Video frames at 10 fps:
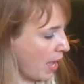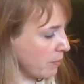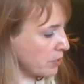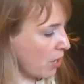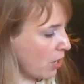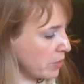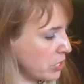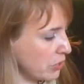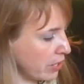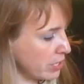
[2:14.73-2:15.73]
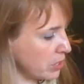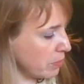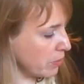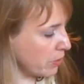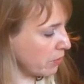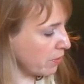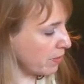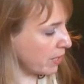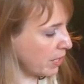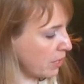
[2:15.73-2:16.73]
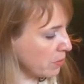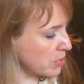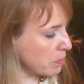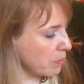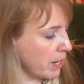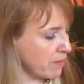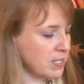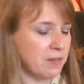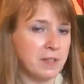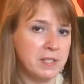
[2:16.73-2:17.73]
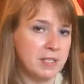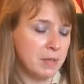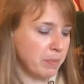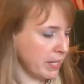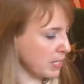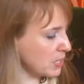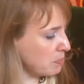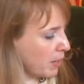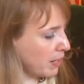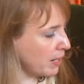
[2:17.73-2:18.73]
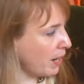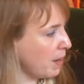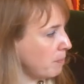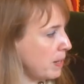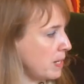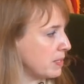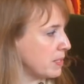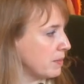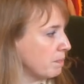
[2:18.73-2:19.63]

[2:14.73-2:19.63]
and was always trying to prove that he was the bravest of his siblings, Penny and Pete.